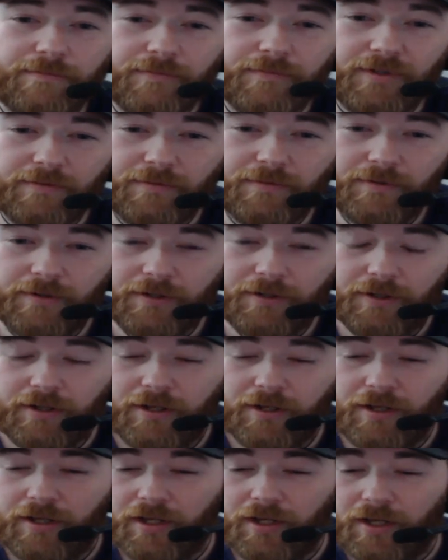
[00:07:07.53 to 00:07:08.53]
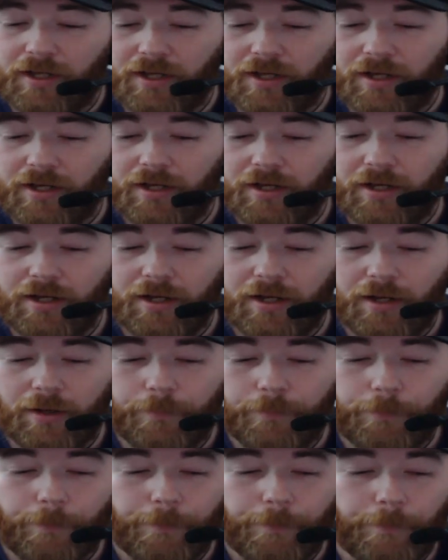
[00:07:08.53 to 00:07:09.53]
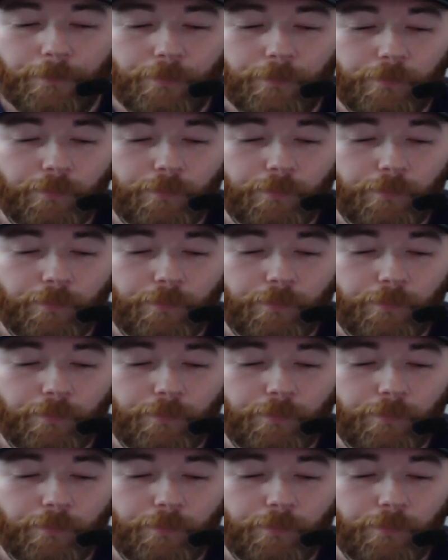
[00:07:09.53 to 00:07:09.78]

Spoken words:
(silence)